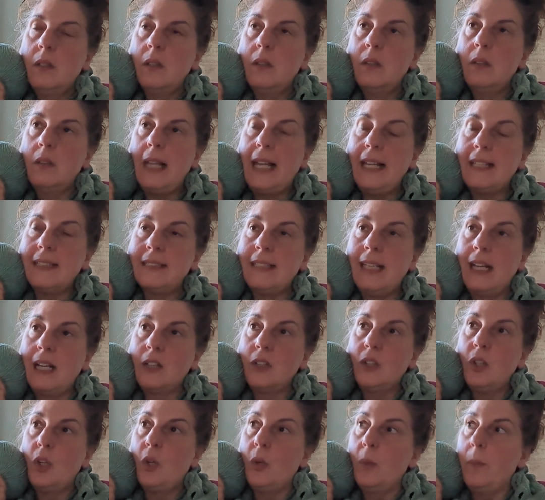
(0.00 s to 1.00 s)
last
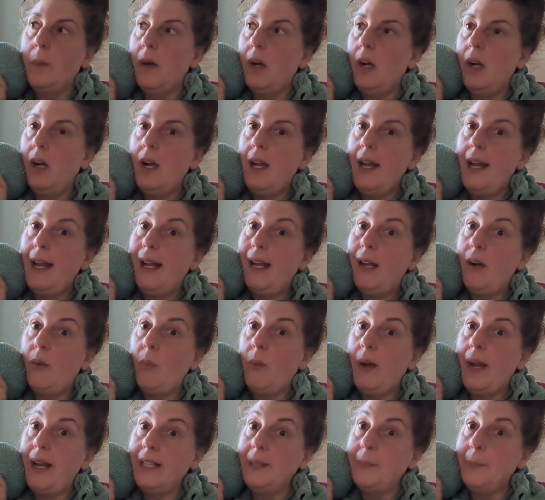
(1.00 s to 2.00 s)
October at
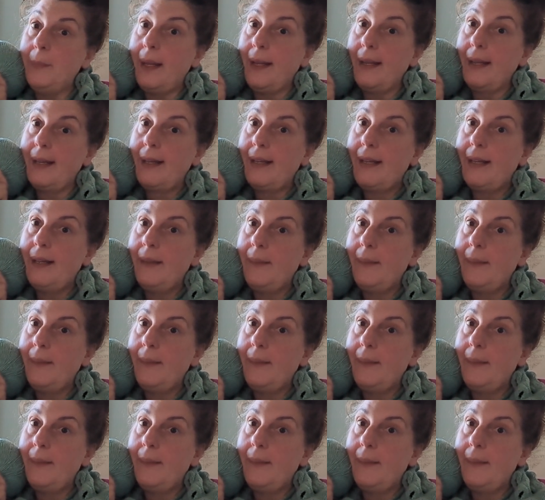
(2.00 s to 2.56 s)
Rhinebeck.